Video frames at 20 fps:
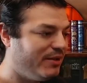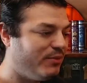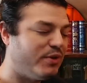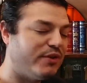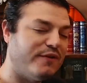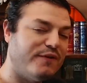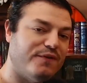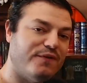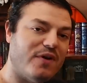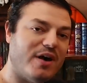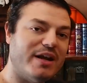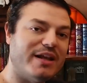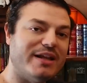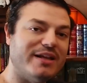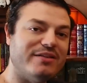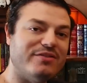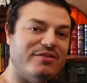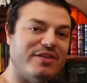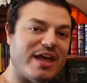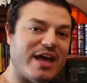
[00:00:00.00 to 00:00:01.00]
What's
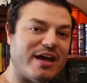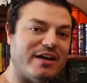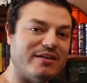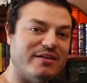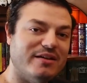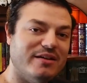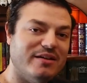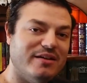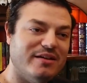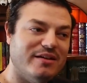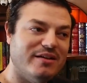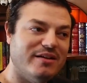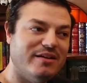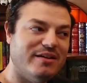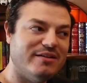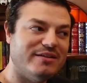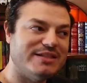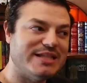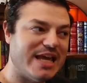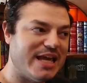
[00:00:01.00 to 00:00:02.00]
funny is that
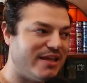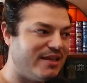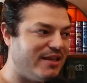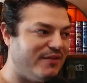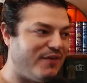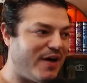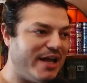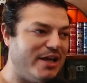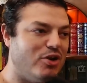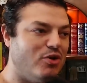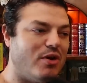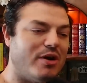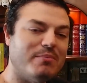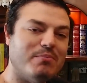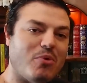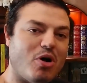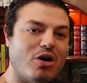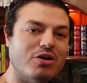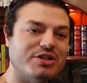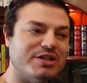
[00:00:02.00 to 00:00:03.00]
if I go
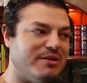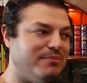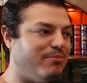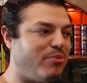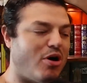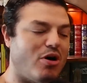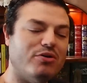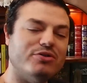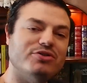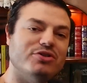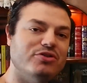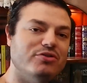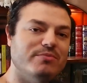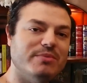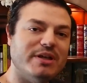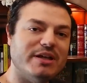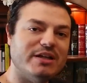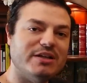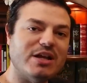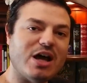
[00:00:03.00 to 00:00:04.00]
on margin and borrow $2
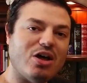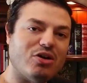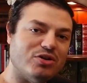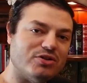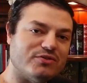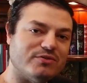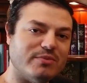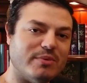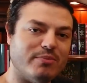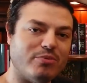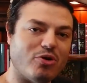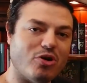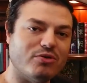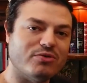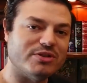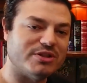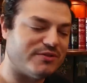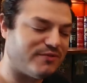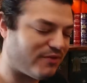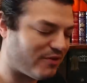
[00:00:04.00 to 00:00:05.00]
million from a
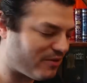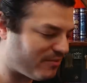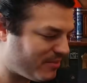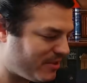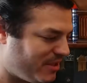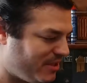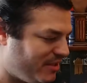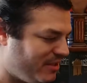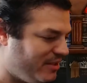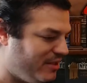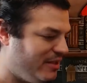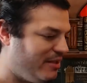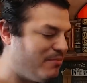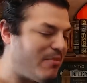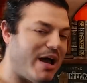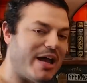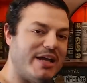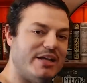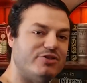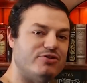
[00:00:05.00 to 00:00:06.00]
brokerage firm,
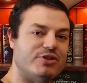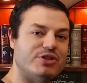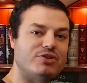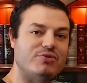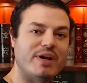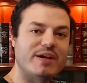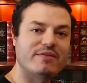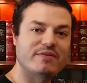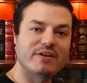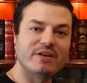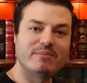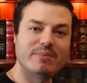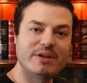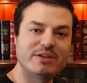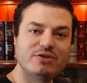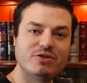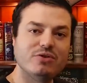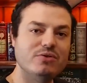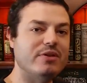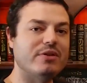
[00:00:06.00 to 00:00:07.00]
my interest rate's going to
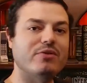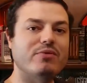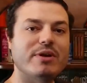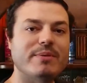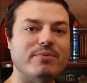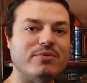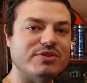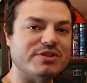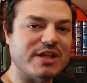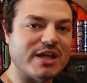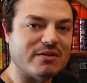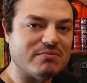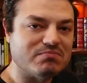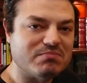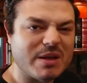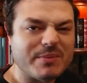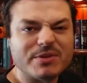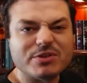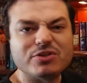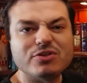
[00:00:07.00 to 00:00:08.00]
be 2 to 3%,
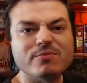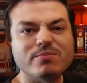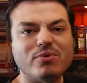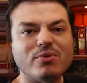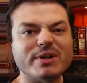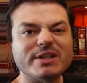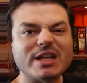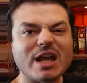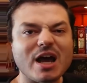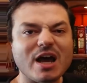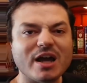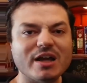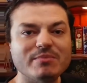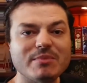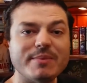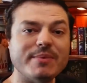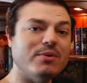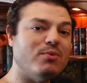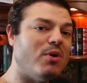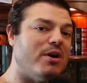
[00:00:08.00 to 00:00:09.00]
maybe
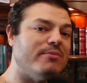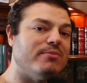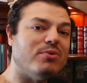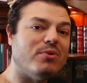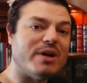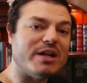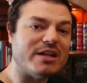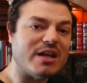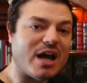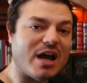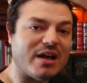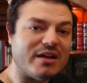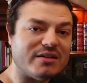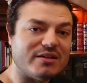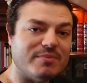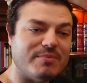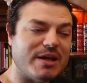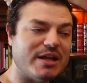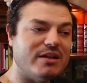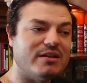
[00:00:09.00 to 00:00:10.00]
2.9, maybe 1.9,
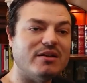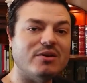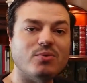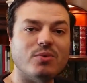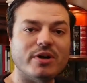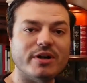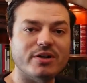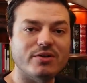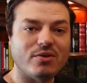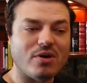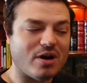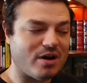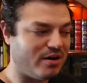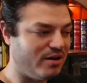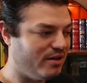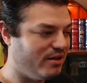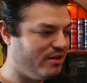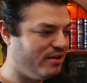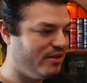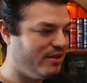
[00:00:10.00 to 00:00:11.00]
depending on where you
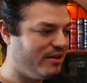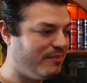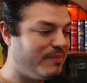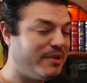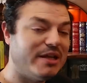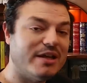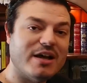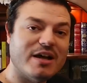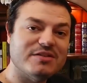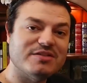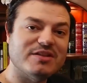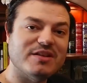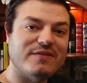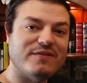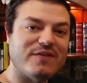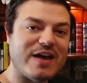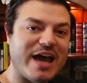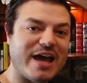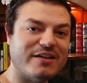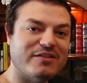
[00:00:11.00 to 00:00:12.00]
are. Because of the
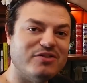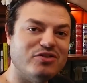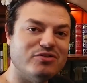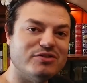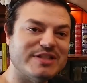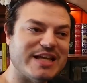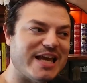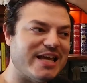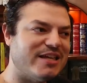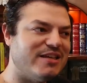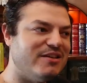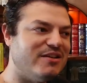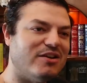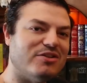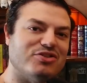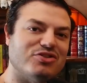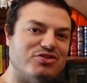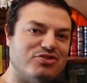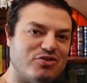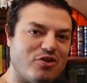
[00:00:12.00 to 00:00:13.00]
fact you're taking
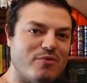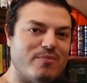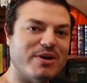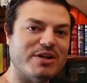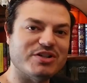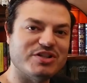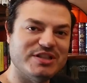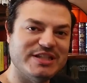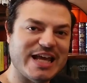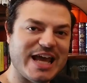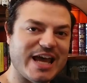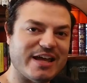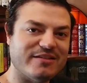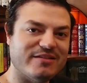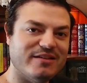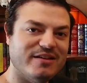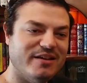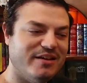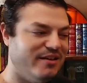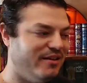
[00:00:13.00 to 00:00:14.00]
on so much
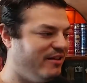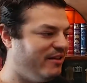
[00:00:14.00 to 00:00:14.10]
debt,